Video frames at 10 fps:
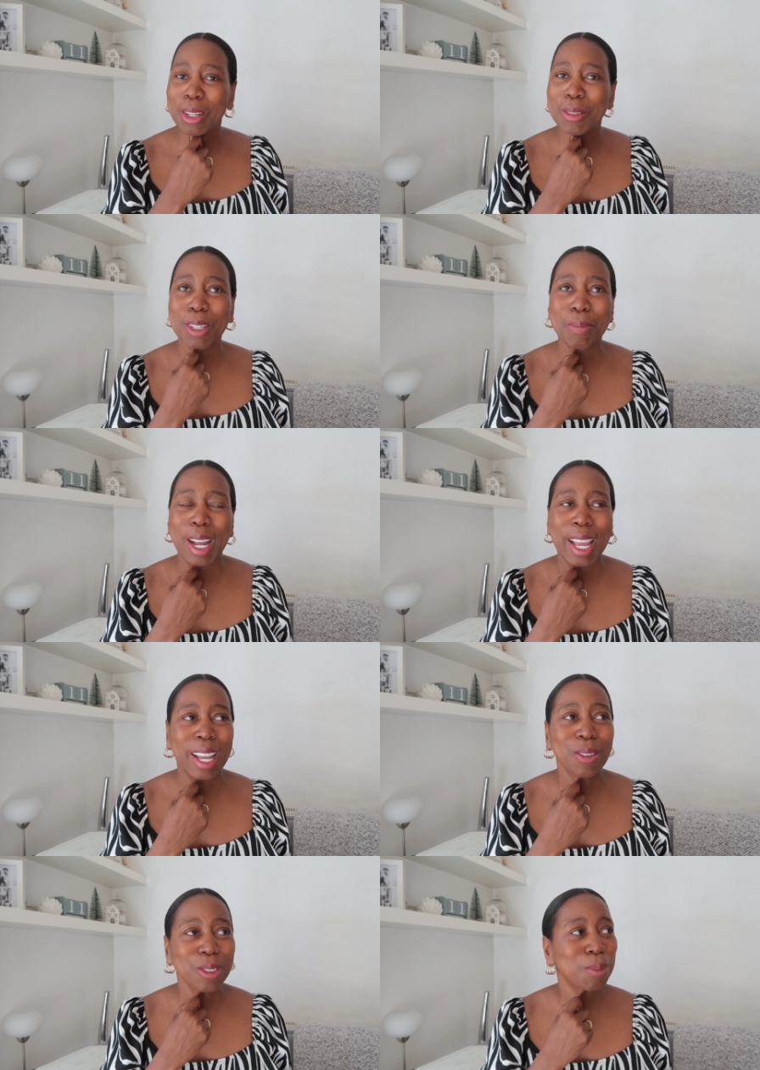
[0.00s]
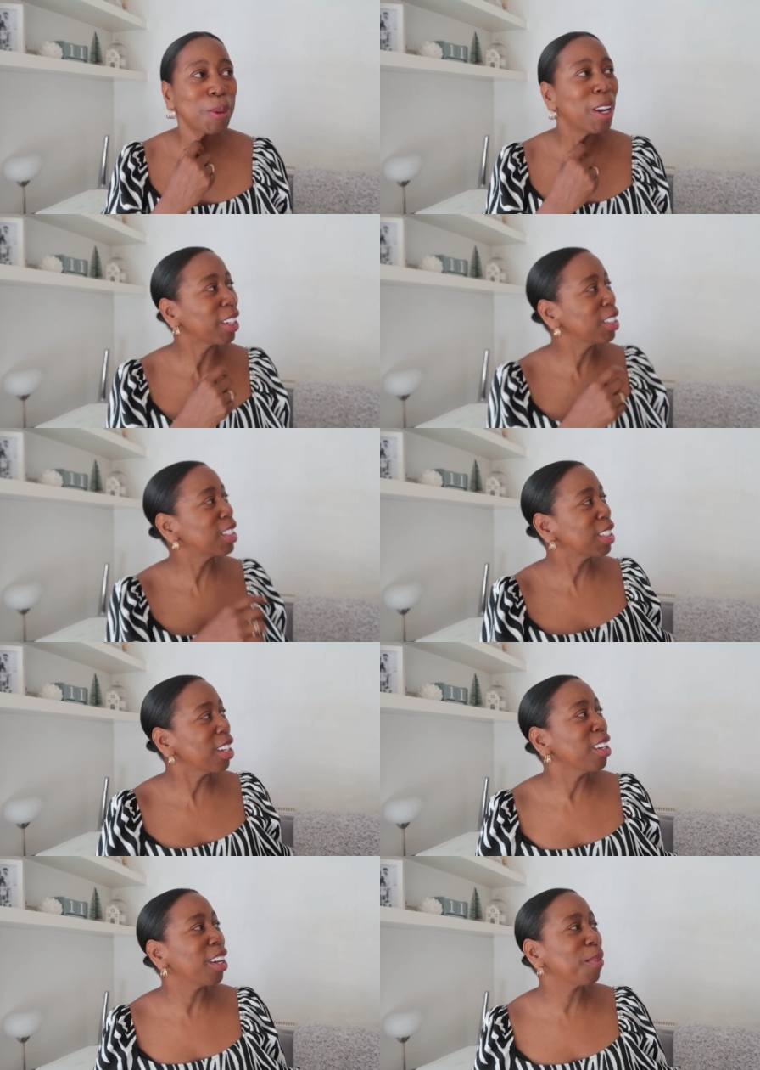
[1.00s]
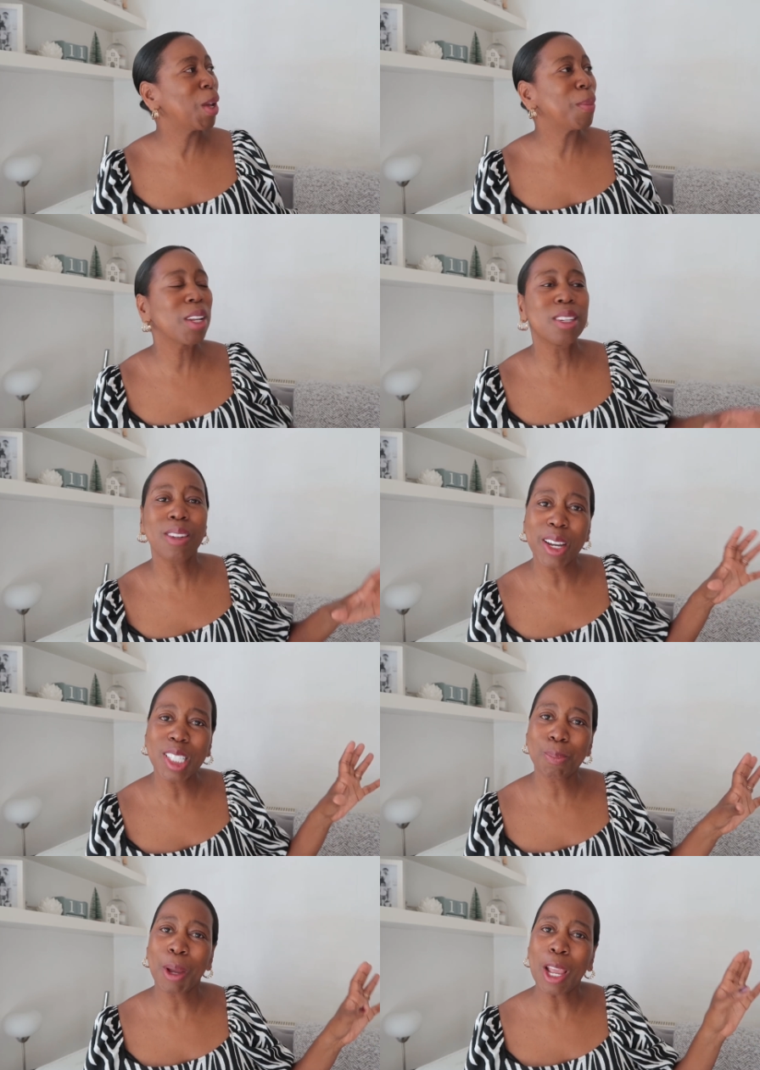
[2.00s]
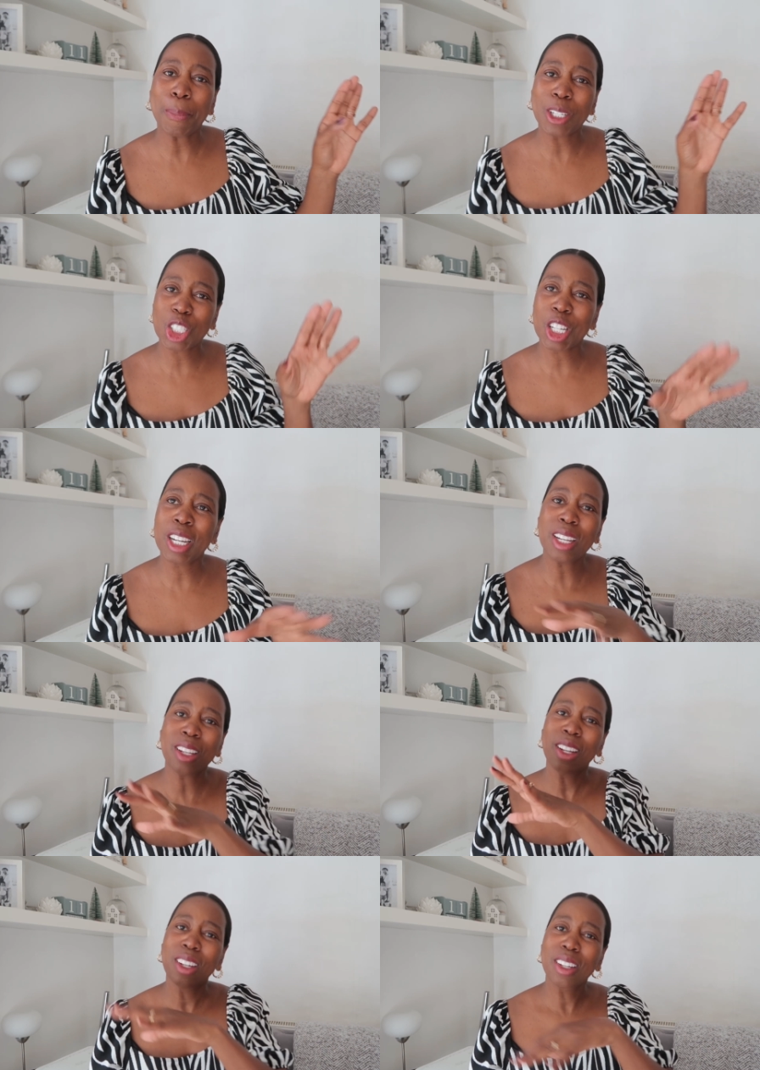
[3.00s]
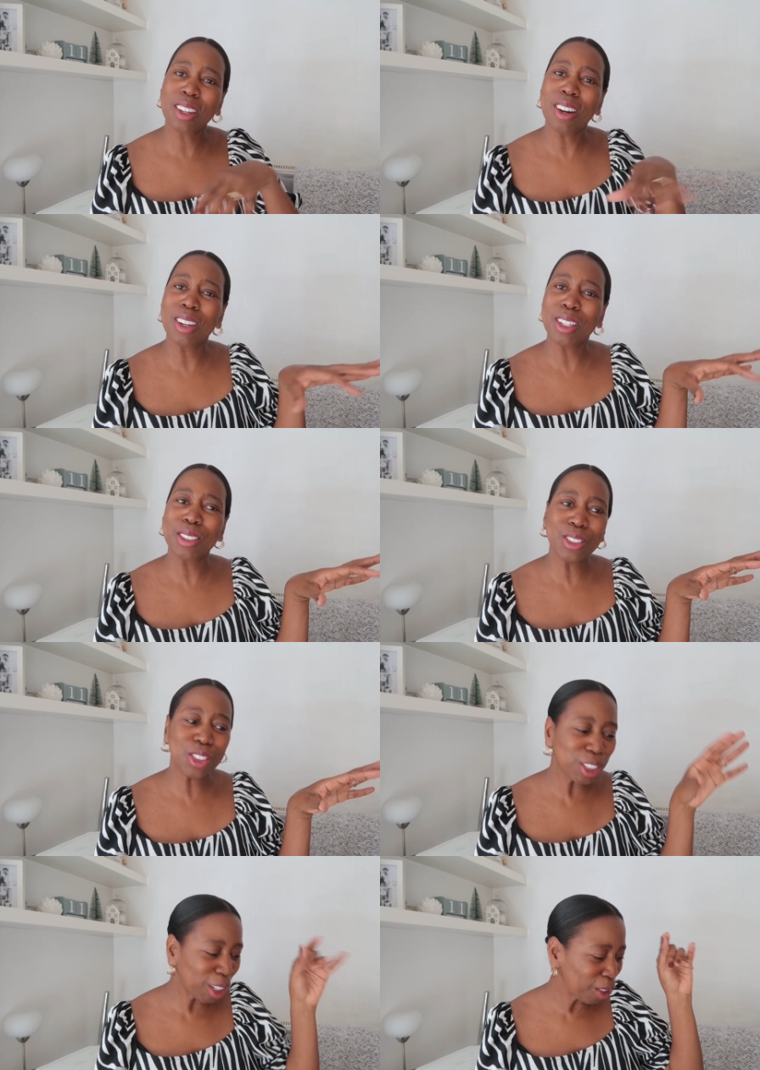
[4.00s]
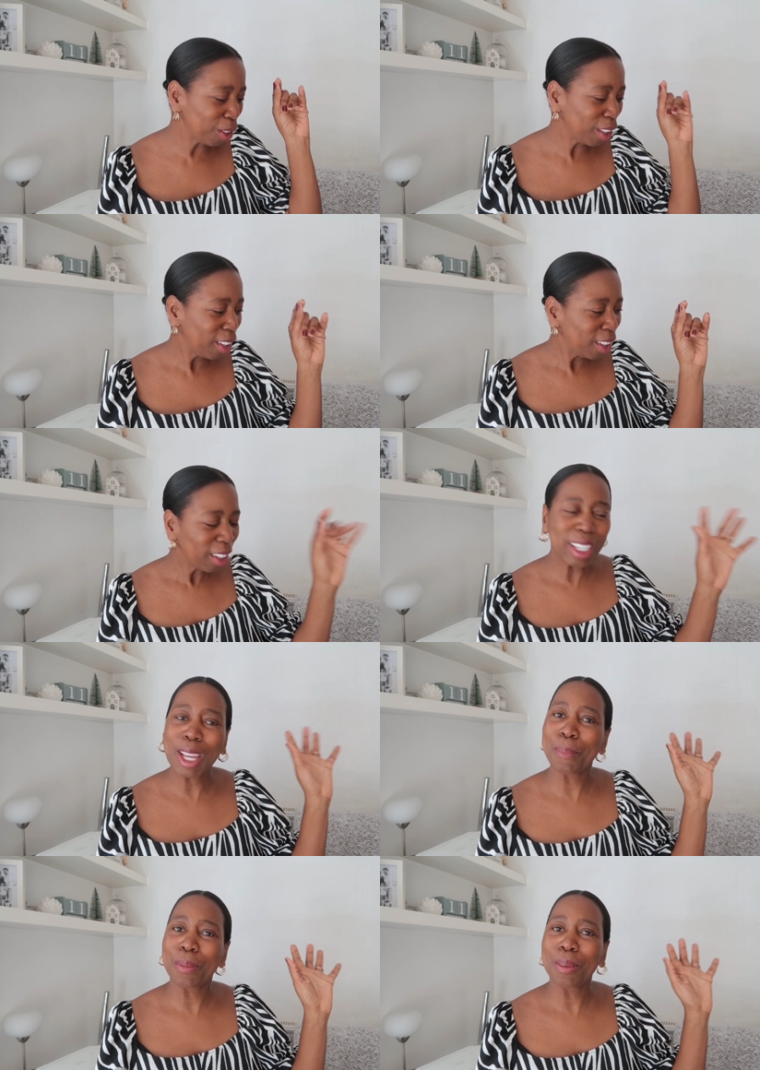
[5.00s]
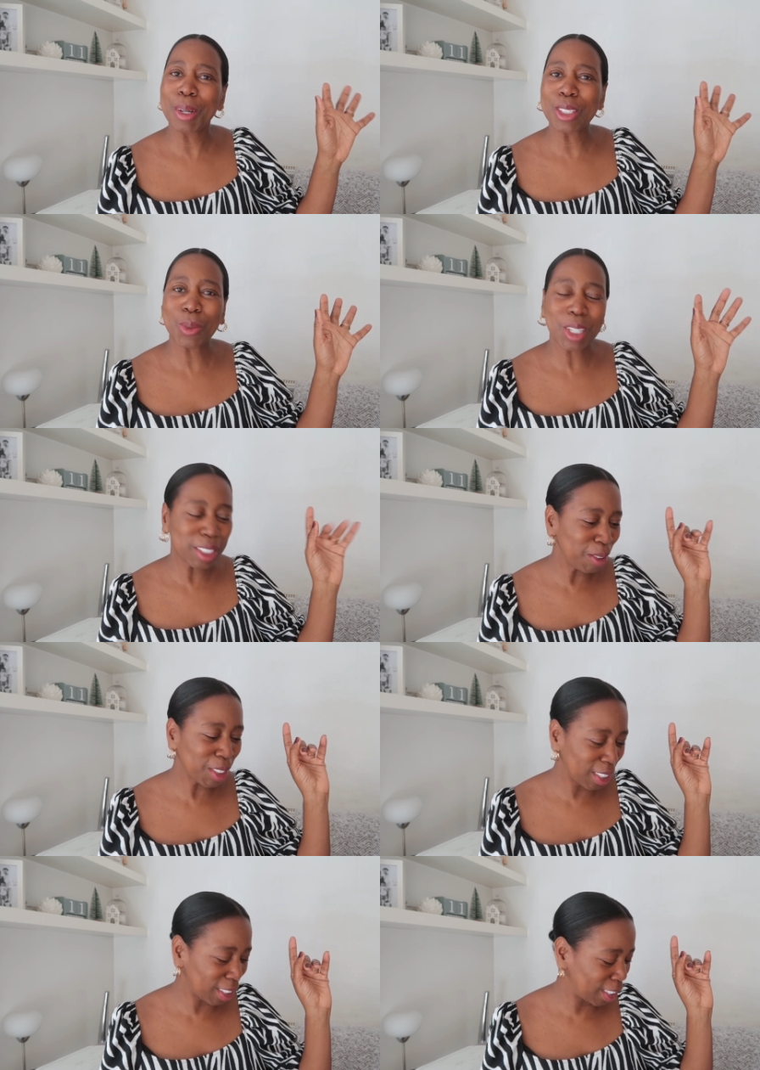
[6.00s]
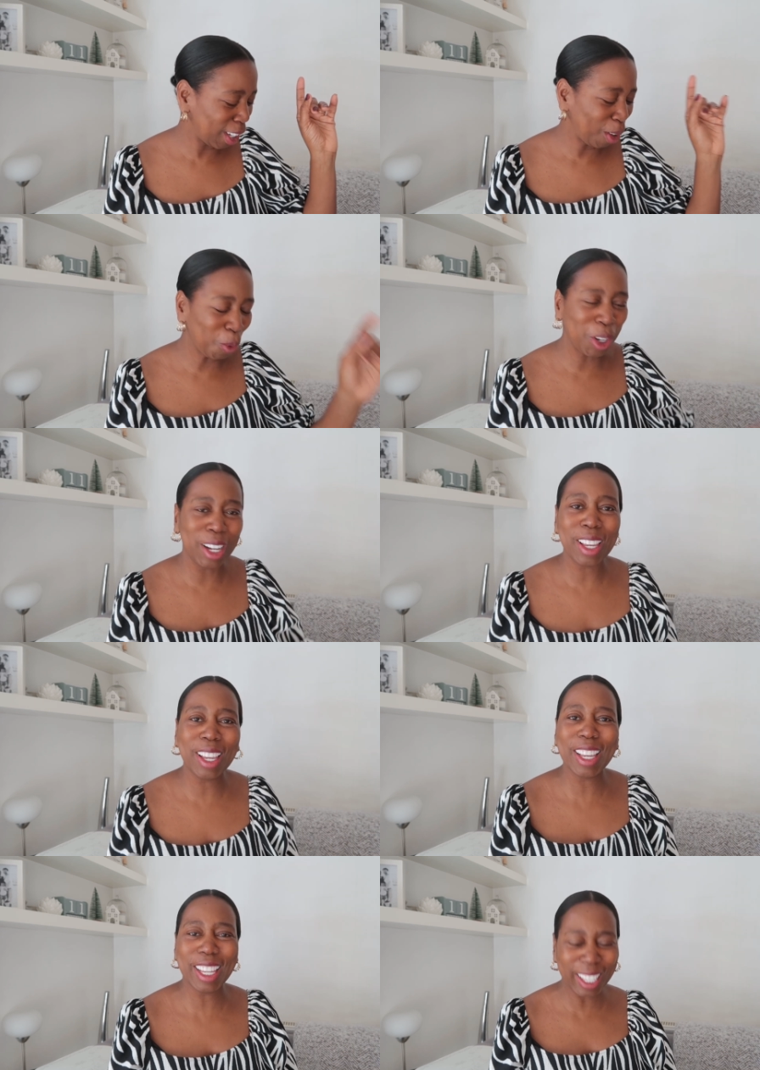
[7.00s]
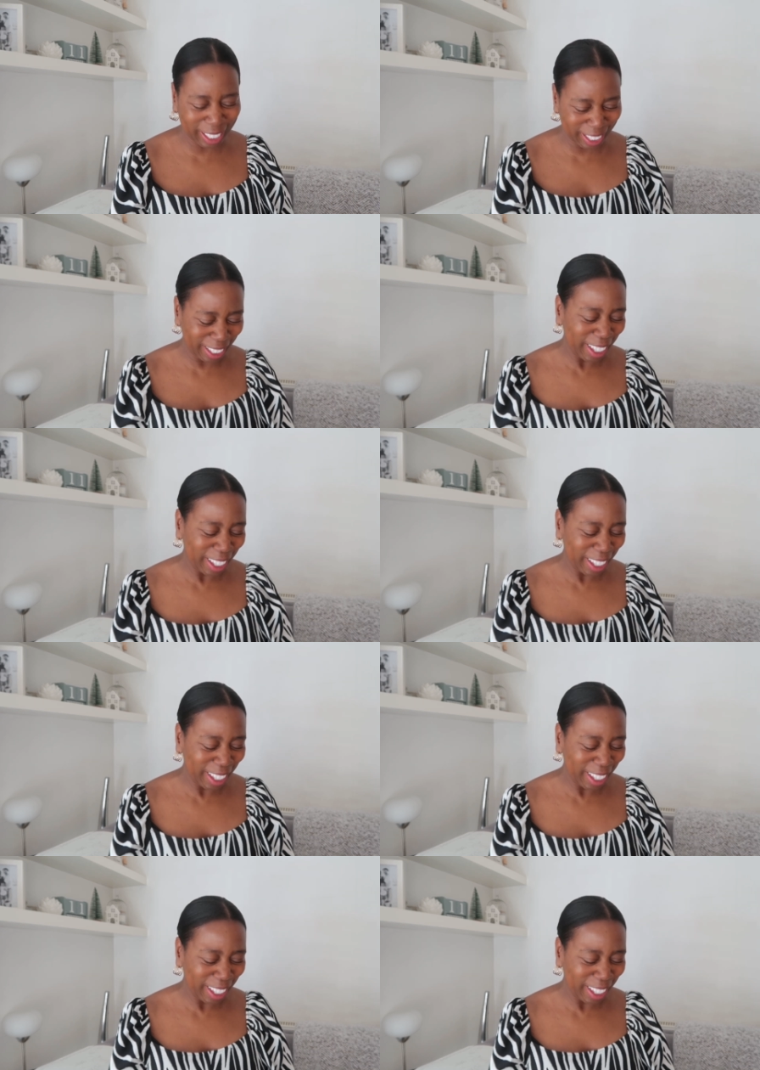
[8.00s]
those in my house, but I can see like maybe a nice paper chain garland, you know? Yeah, might do one of those as a DIY